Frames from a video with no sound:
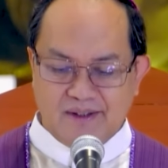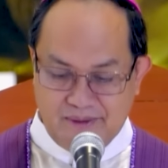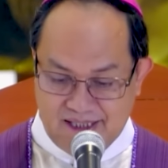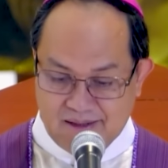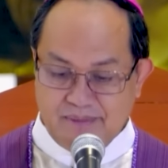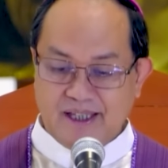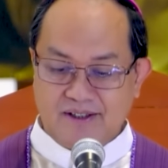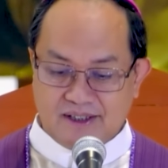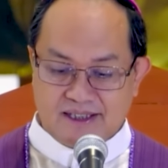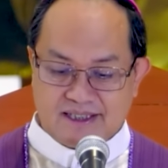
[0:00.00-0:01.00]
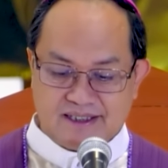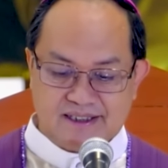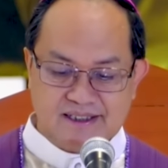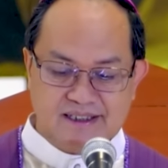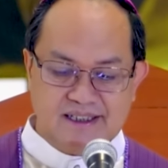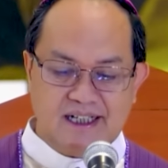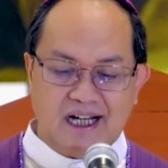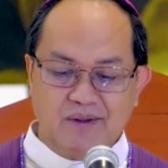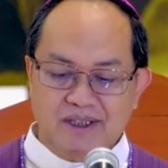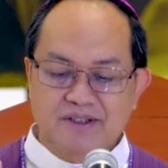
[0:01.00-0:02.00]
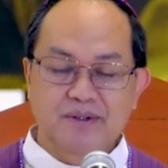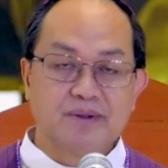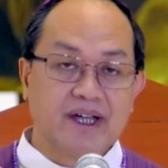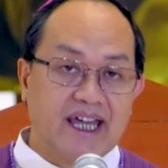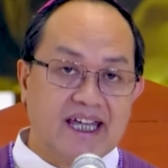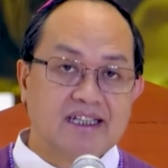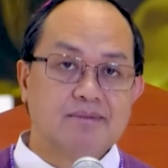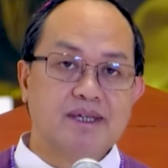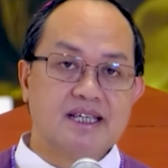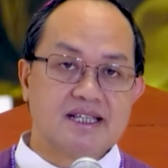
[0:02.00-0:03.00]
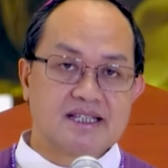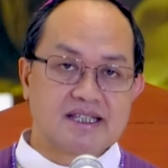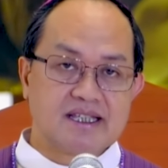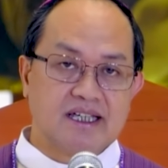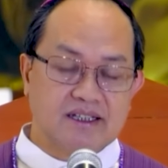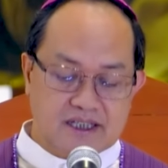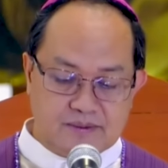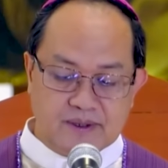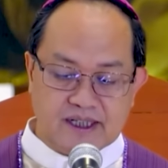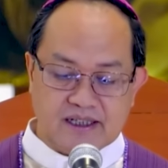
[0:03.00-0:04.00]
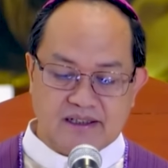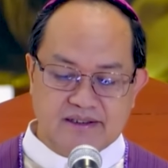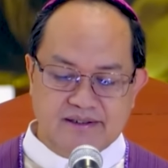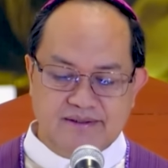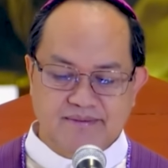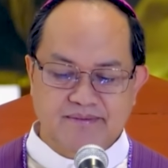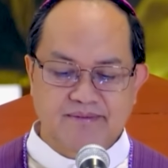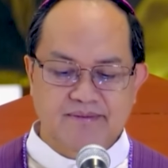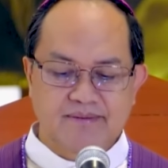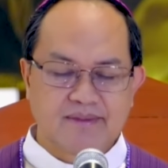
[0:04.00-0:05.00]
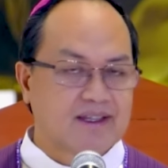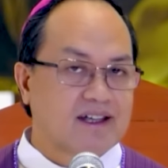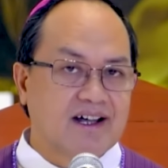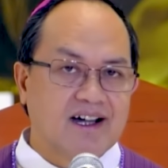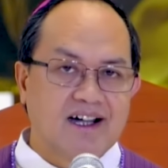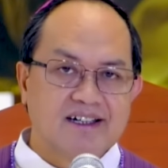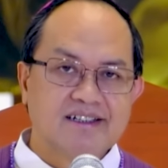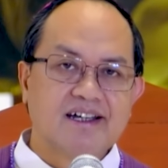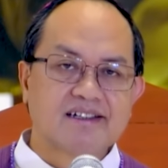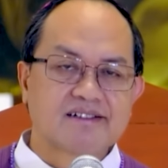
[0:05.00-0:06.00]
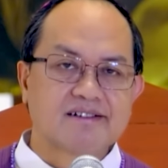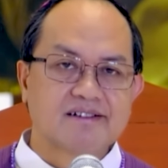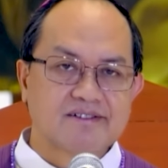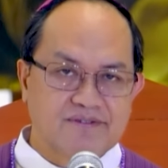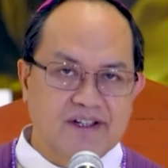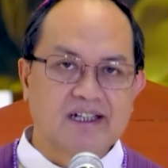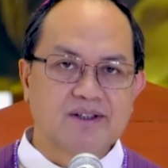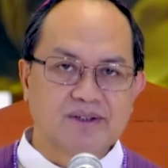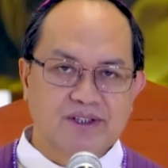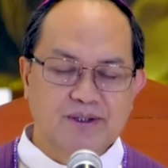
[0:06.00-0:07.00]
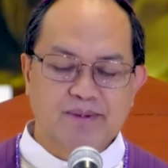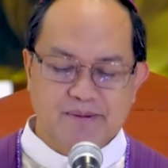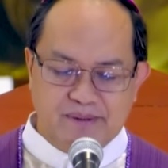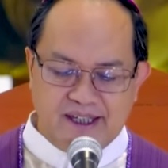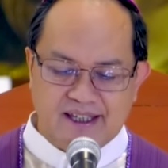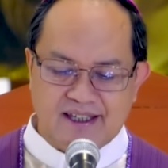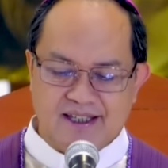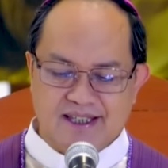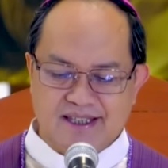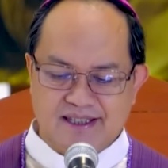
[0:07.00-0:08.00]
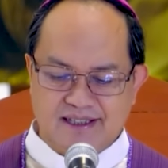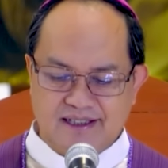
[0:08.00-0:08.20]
Well, because our true enemies in this world are not fellow human beings.